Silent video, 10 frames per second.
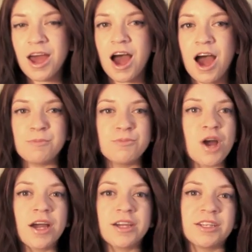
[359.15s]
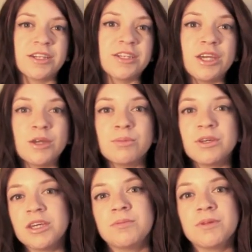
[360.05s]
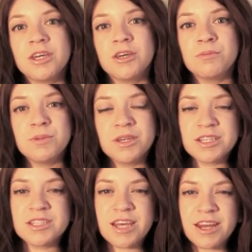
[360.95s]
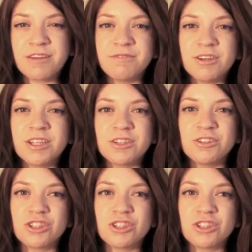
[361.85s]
I'm not going to keep, because then I feel like you